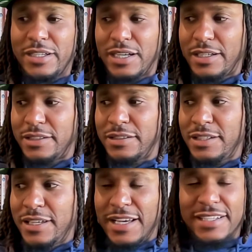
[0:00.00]
Uh,
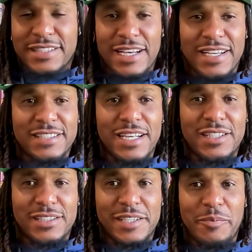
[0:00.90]
as I as I
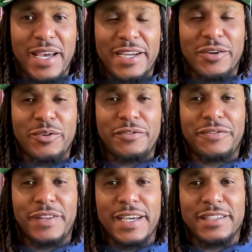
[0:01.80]
sit back and
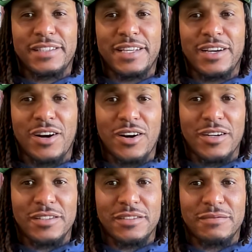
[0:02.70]
reflect, there
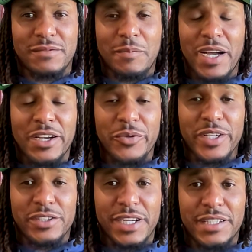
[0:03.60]
are my
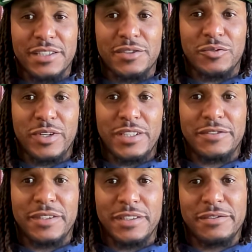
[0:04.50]
career changes
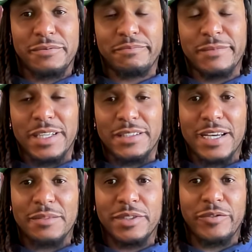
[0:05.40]
as, as
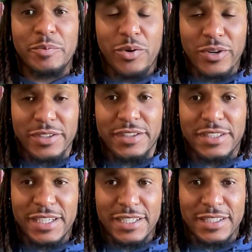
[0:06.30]
times of importance.
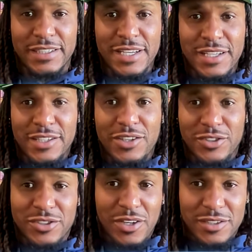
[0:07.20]
Uh, you know,
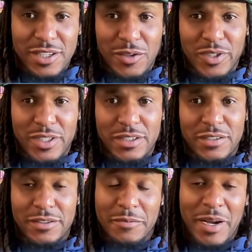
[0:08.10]
starts out with
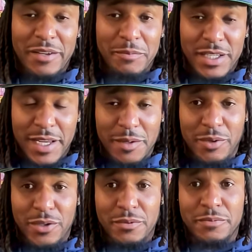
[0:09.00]
uh, my, my
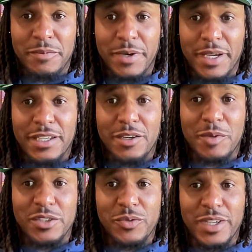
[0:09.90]
debut, making
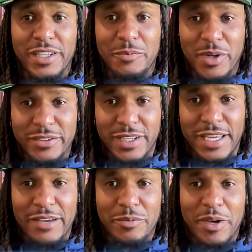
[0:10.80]
on my 20th birthday,
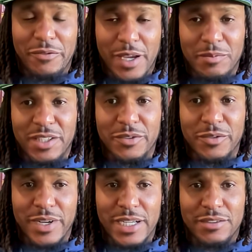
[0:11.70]
having my family
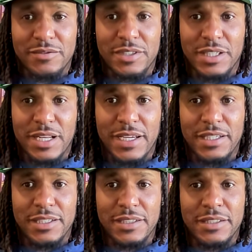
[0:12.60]
around. Then I
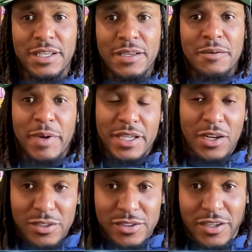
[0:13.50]
uh, make an
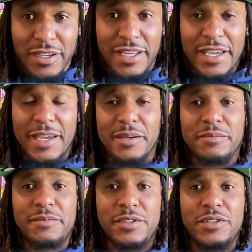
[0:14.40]
All Star
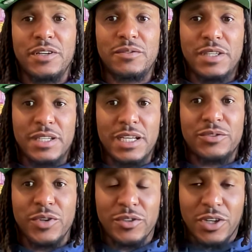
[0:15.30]
game. You know, then I
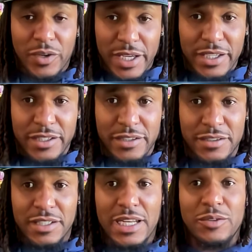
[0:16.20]
throw a no hitter,
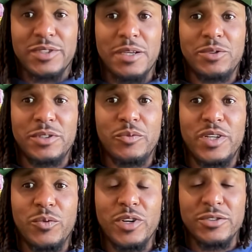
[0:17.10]
and then I was able to
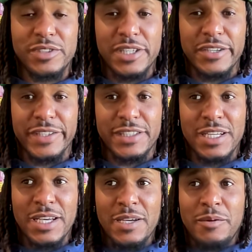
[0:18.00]
win a World
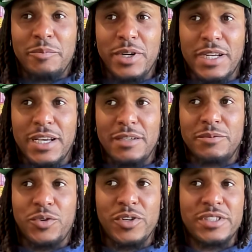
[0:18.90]
Series. But
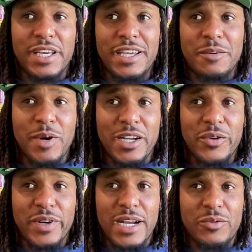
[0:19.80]
uh, towards the end of my
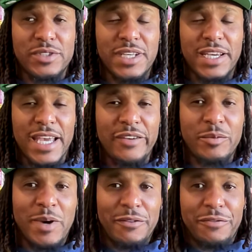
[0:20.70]
career, I would say
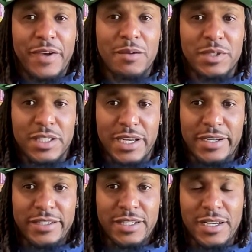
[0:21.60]
having my family
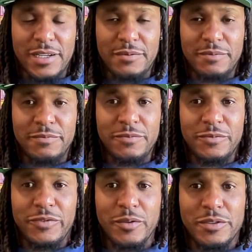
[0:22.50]
there um,
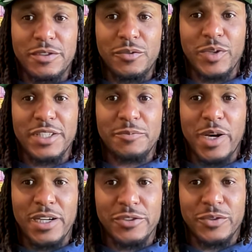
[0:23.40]
for to witness
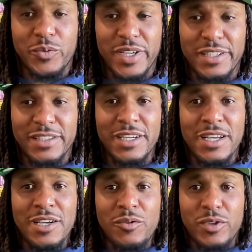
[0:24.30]
my hundredth win
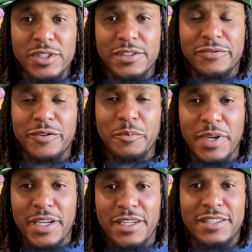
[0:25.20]
was for
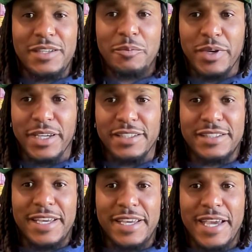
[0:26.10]
me the
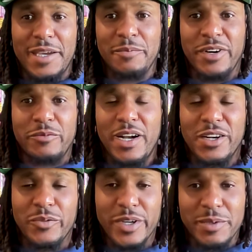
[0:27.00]
biggest game of my
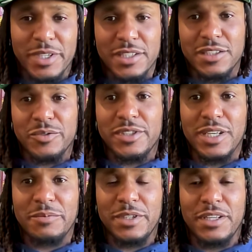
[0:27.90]
career because it was
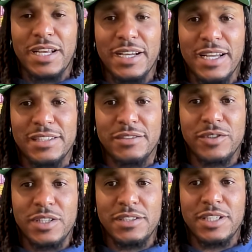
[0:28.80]
something that I got
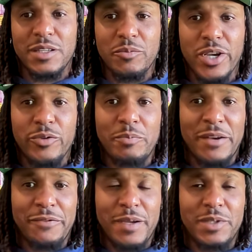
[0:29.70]
to uh, celebrate with
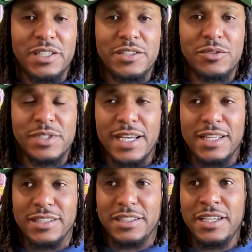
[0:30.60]
my family in
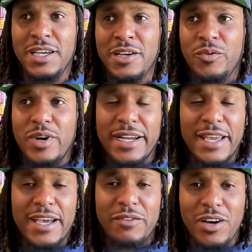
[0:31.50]
totality, where I
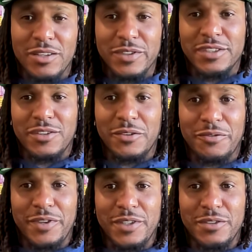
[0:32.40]
could have all of us on the
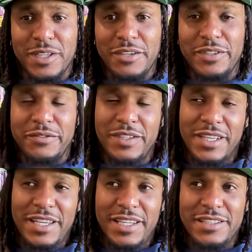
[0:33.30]
field, even if the
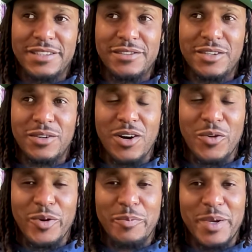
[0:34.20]
kids don't
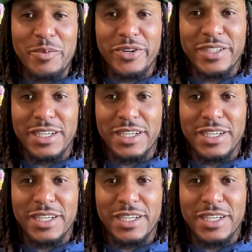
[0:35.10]
all remember it.